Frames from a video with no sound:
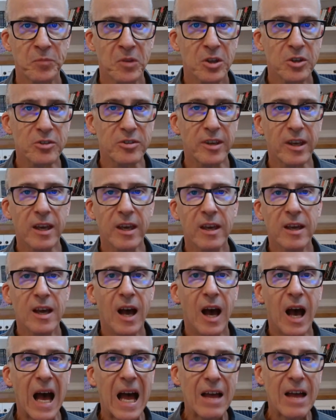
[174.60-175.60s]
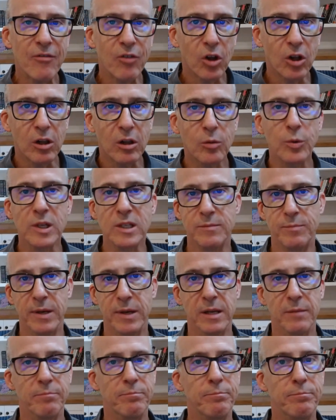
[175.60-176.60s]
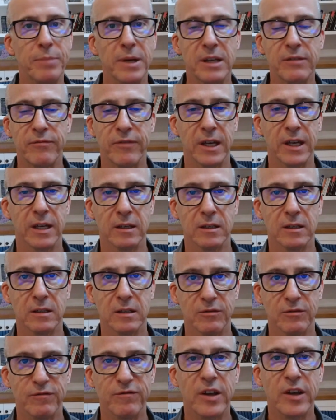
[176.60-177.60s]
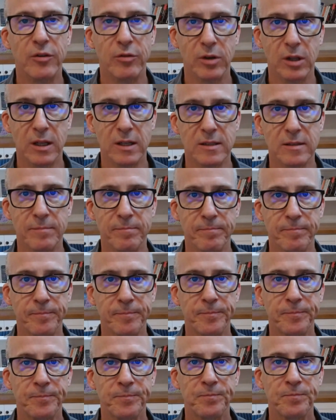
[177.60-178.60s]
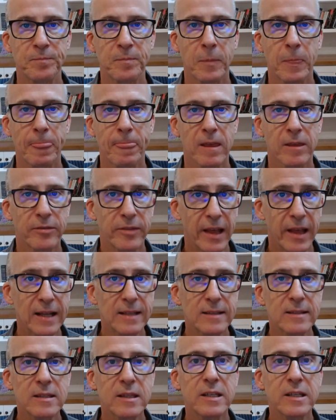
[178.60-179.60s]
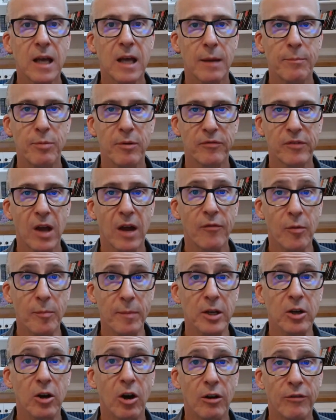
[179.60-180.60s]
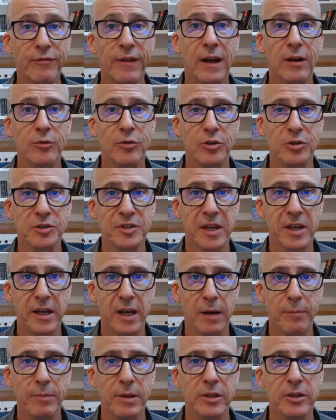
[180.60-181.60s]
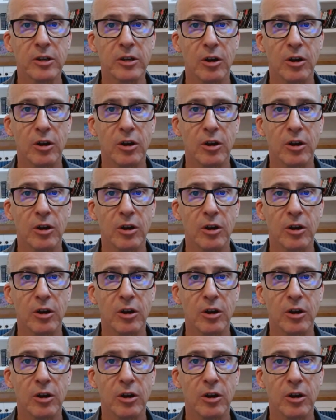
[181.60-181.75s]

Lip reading: You see, I've always been a big fan of federalism. That's the type of government our founders set up in the